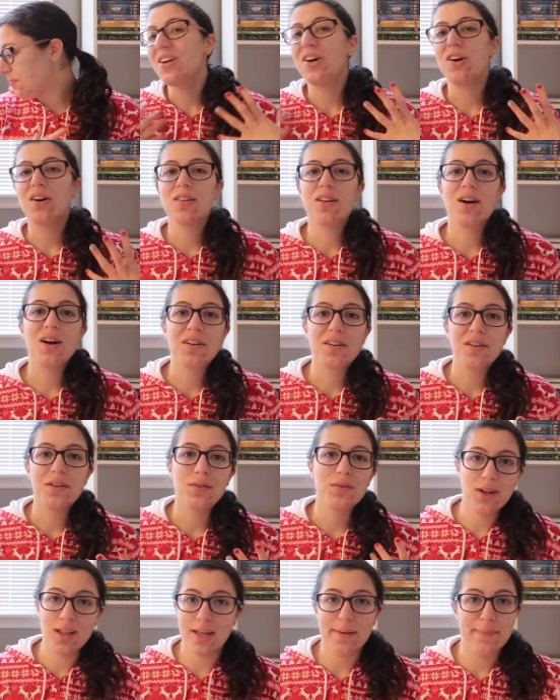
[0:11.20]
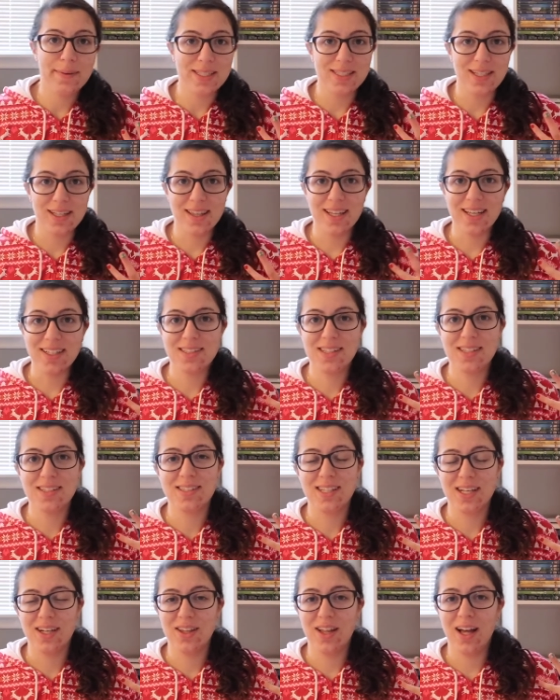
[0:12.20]
I got a lot of really amazing things
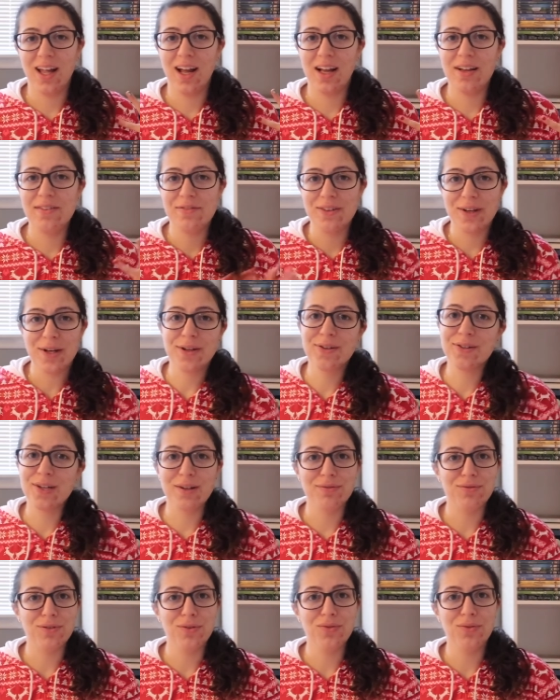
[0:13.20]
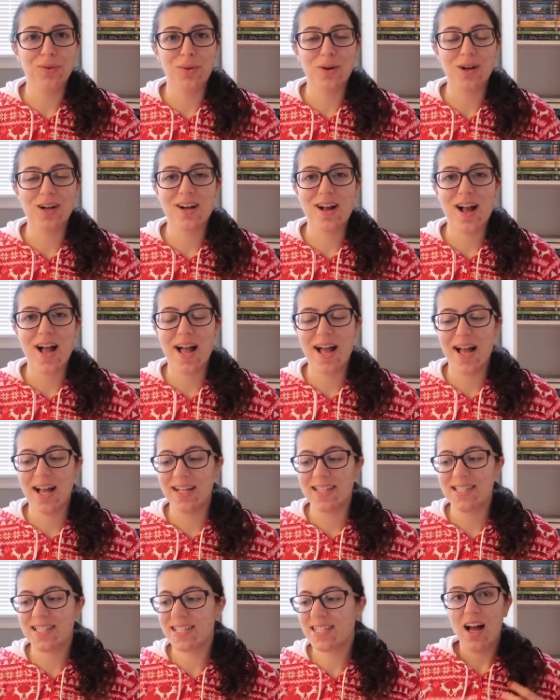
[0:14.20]
this year that I am very grateful for
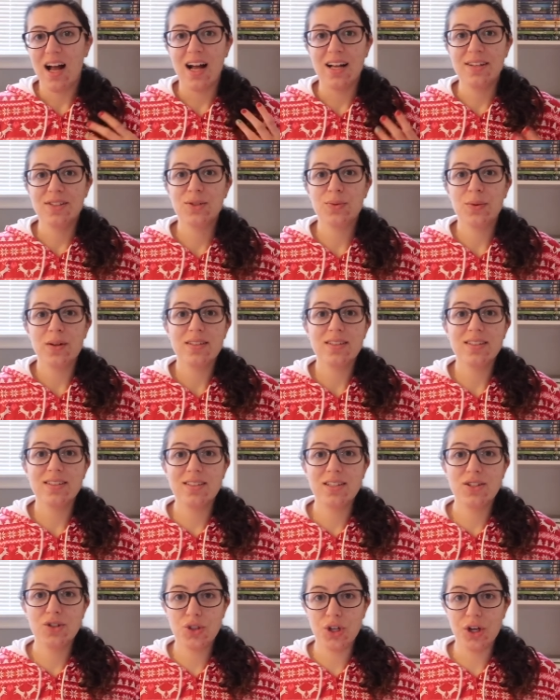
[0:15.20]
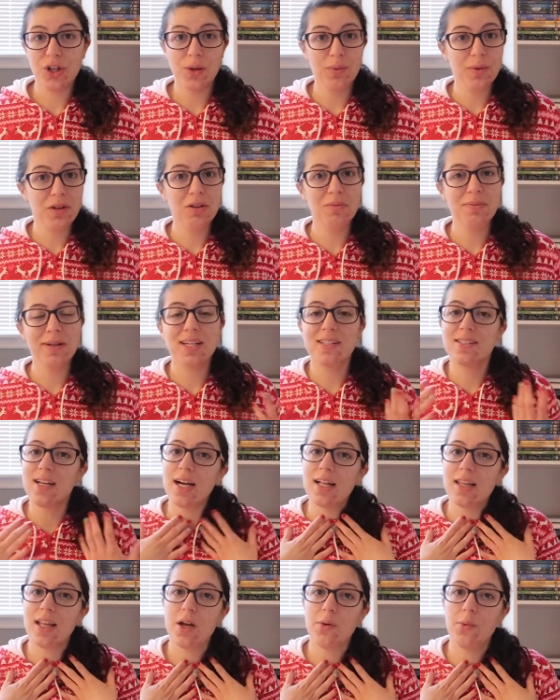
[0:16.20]
and I just wanted to share them with you because
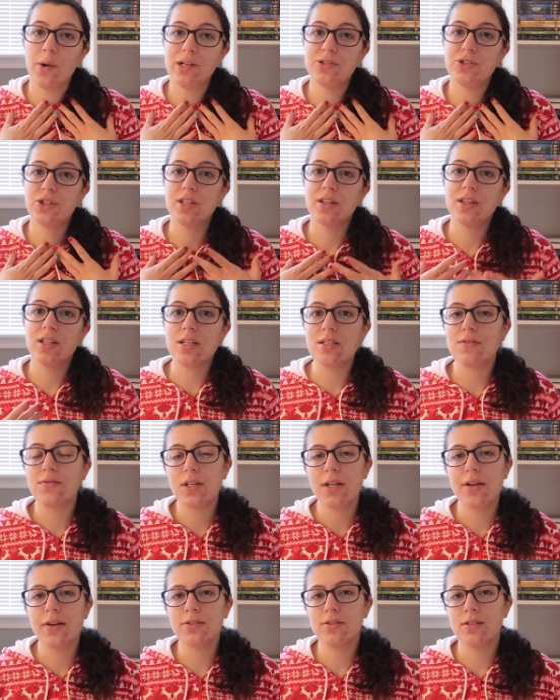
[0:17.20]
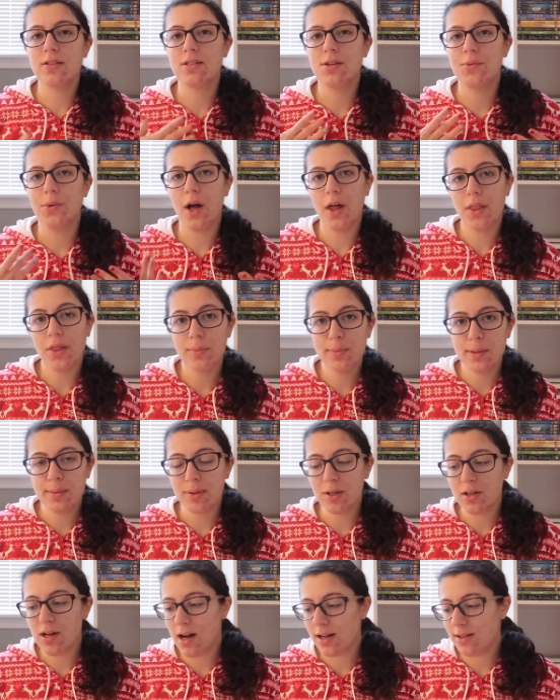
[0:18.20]
I like watching these videos to see what other
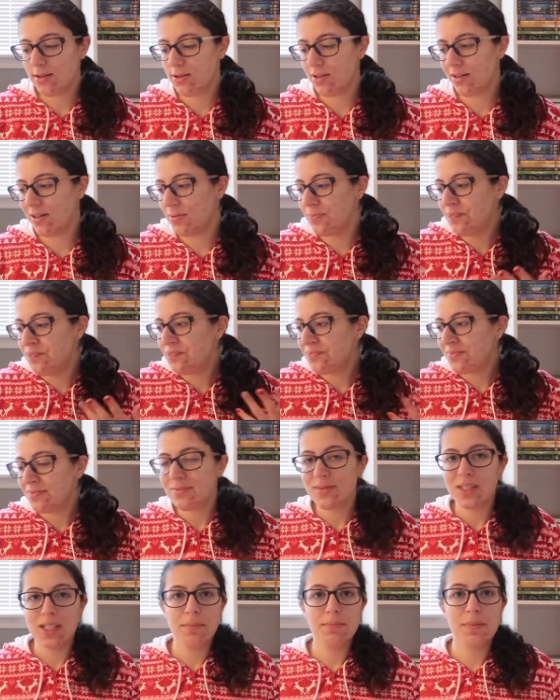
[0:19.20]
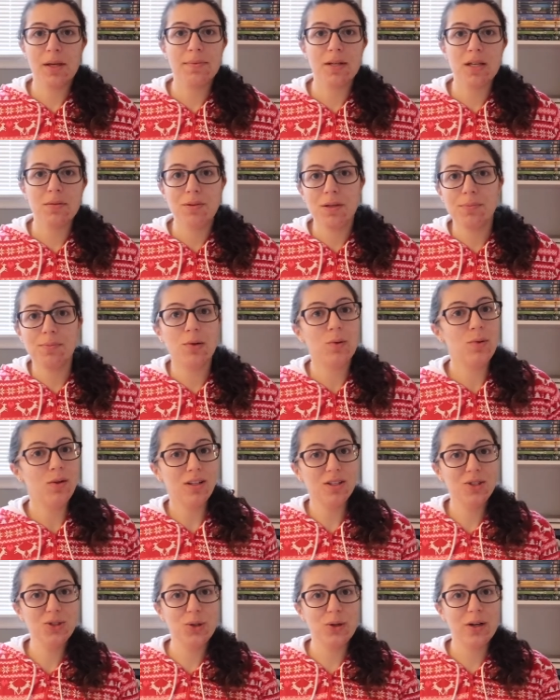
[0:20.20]
people got so maybe people
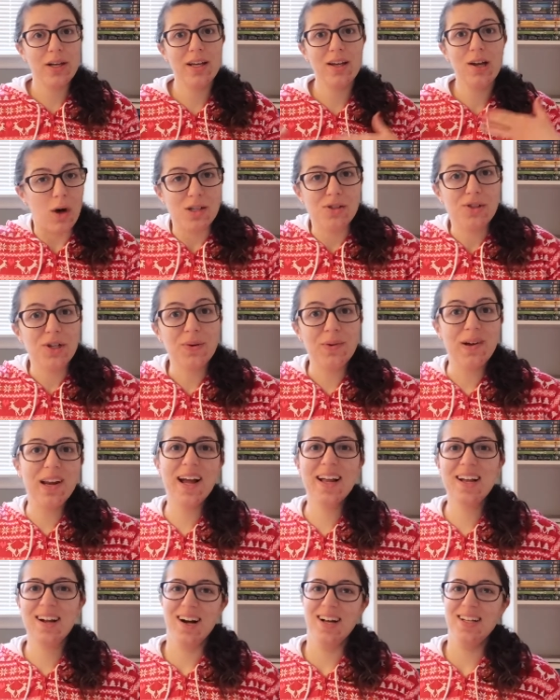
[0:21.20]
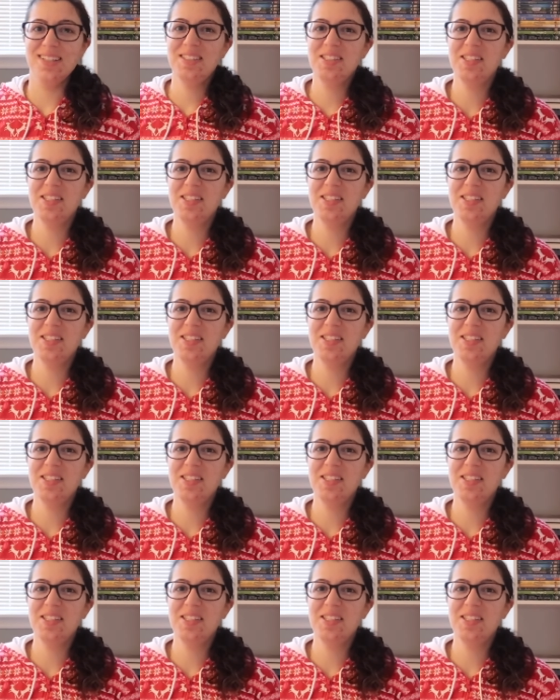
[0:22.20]
will enjoy watching what I got.